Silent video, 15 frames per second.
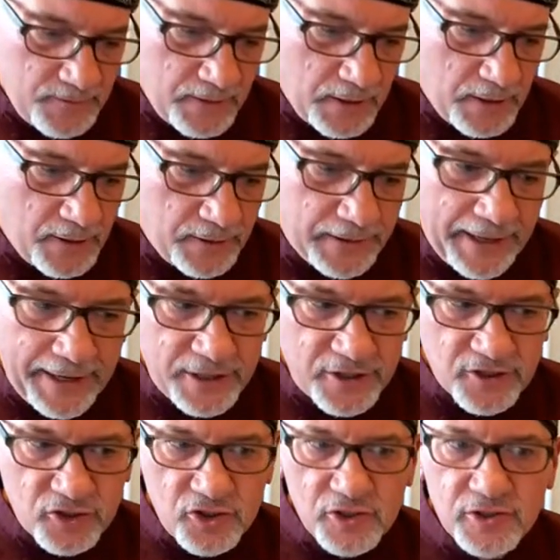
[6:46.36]

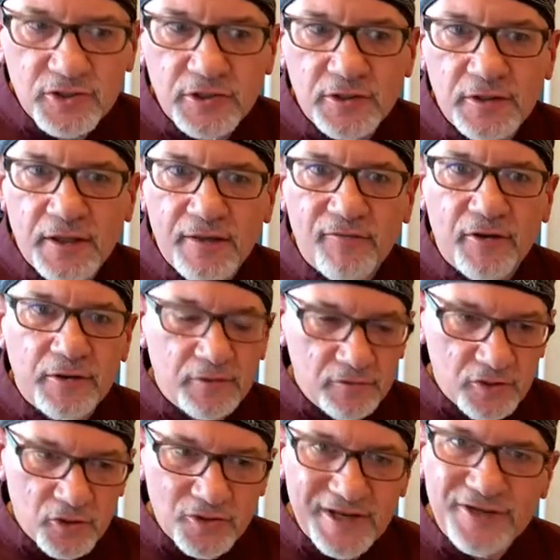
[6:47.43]
lengths just to give it,
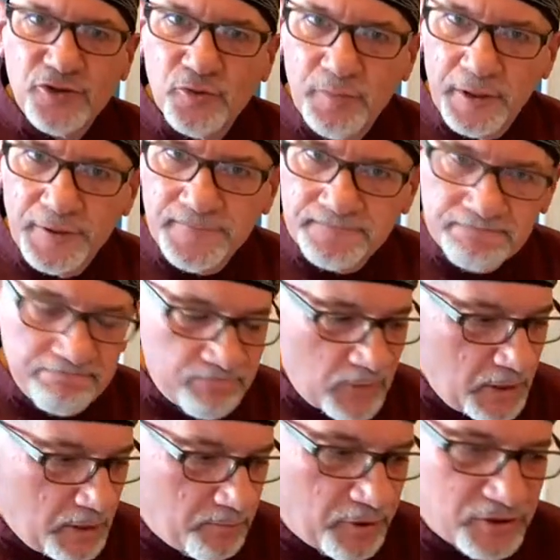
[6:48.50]
so they're not too big,
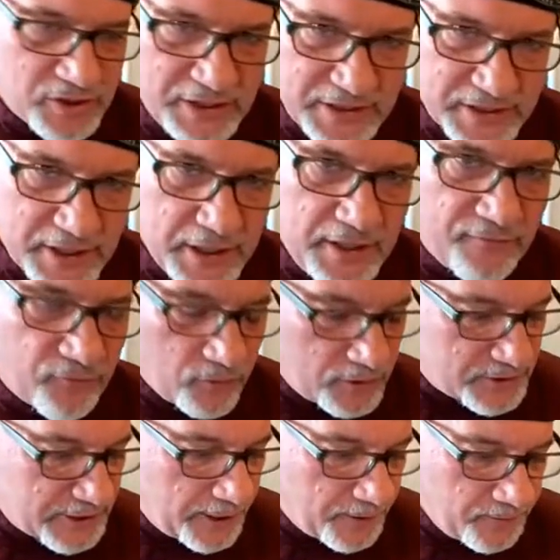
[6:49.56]
but it's easy to eat for the
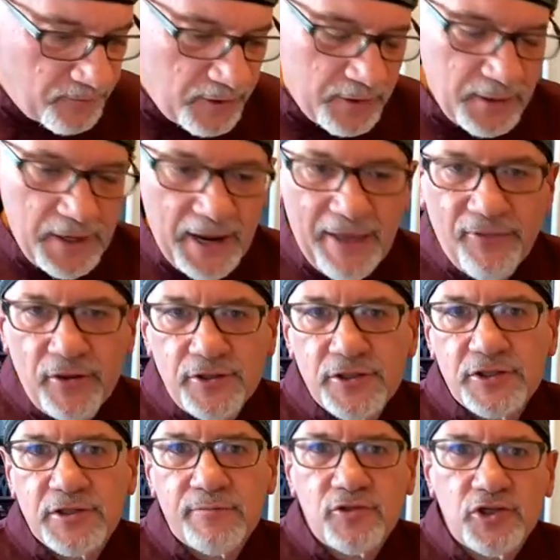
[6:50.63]
salad. And then
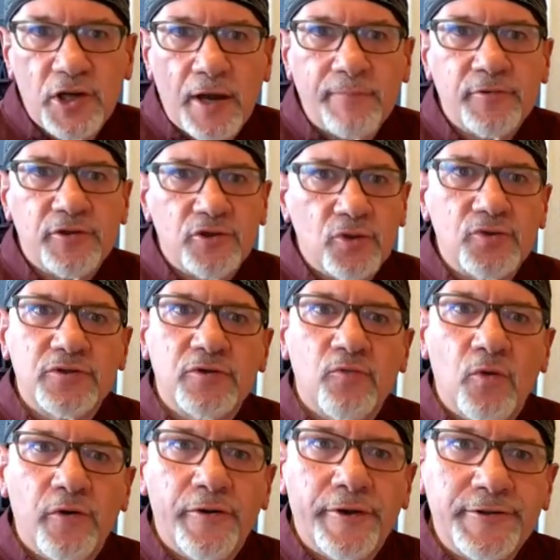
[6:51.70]
just some chopped toasted
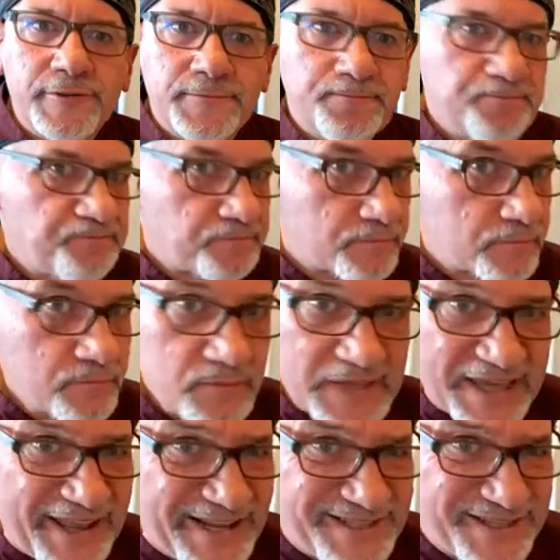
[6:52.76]
walnuts.
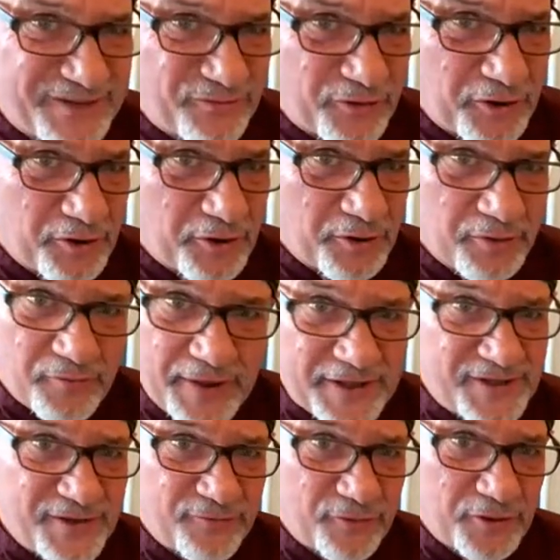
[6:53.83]
That's it for
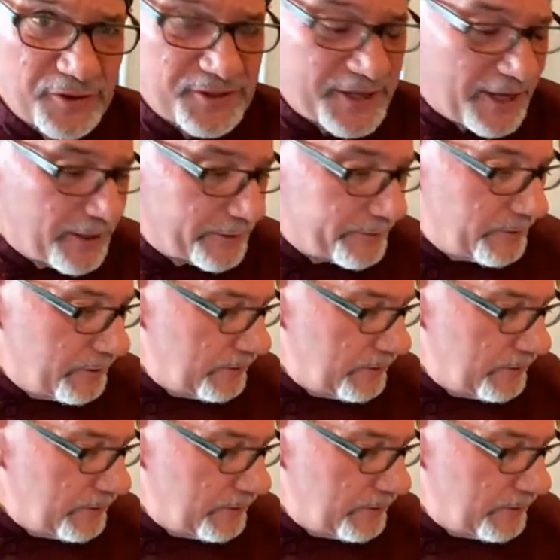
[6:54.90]
your salad.